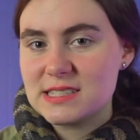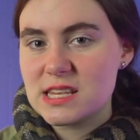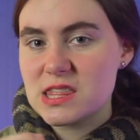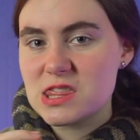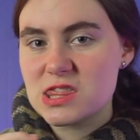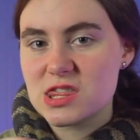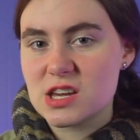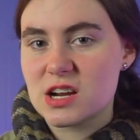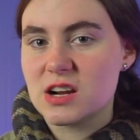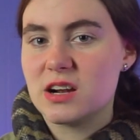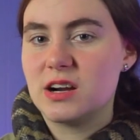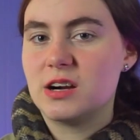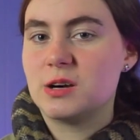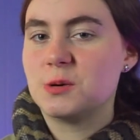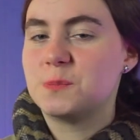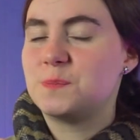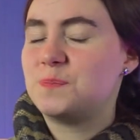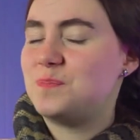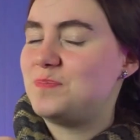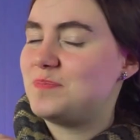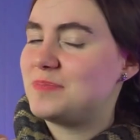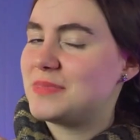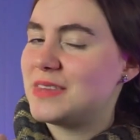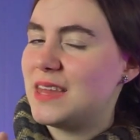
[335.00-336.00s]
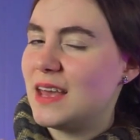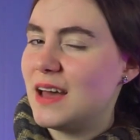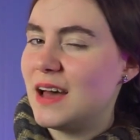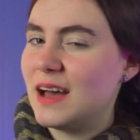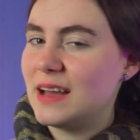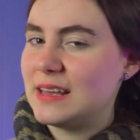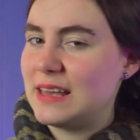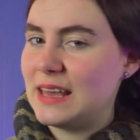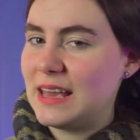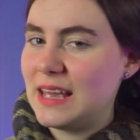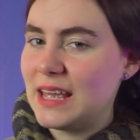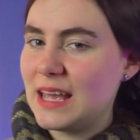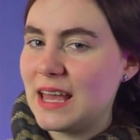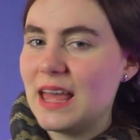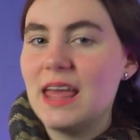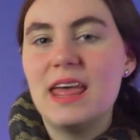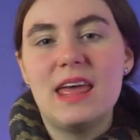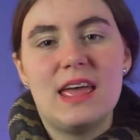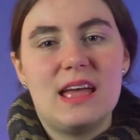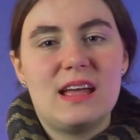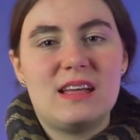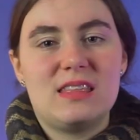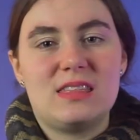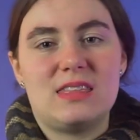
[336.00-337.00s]
and thorough hugging,
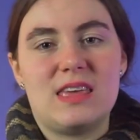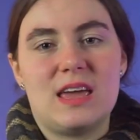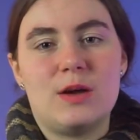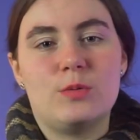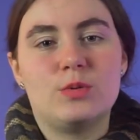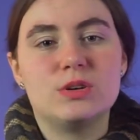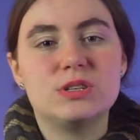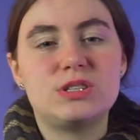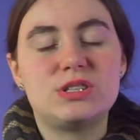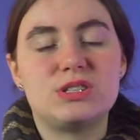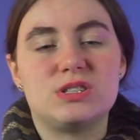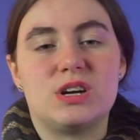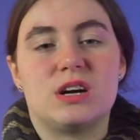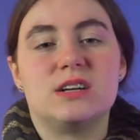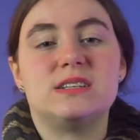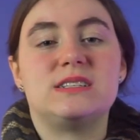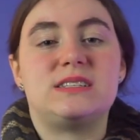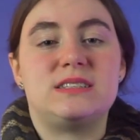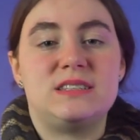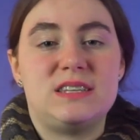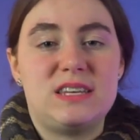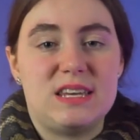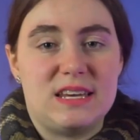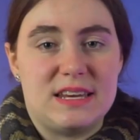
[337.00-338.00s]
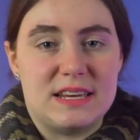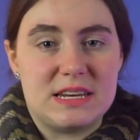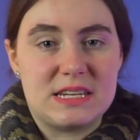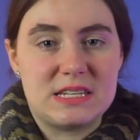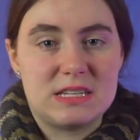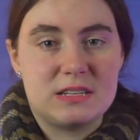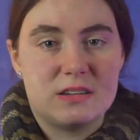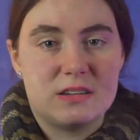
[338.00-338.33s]
they will start to eat,